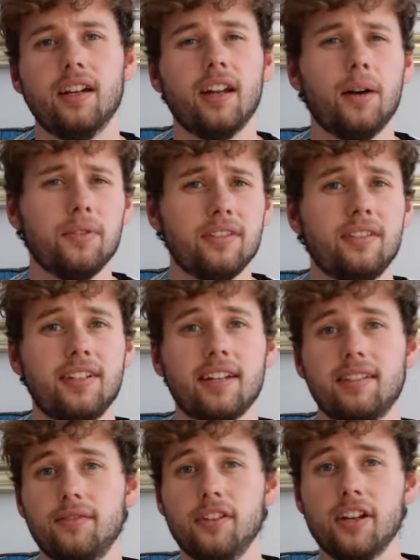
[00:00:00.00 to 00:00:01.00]
and I would
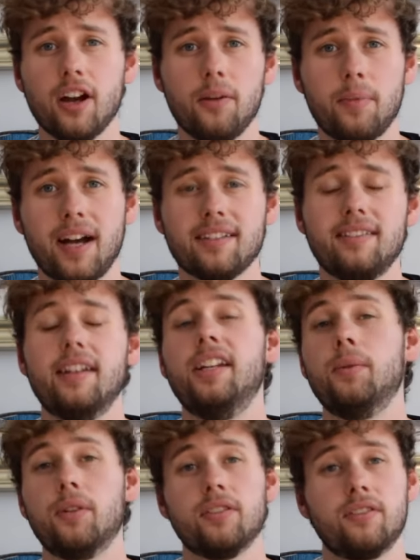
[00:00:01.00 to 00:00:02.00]
suggest if you go and past it and
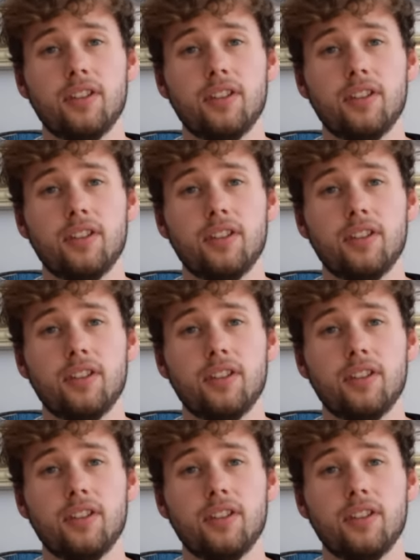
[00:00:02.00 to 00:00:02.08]
you want to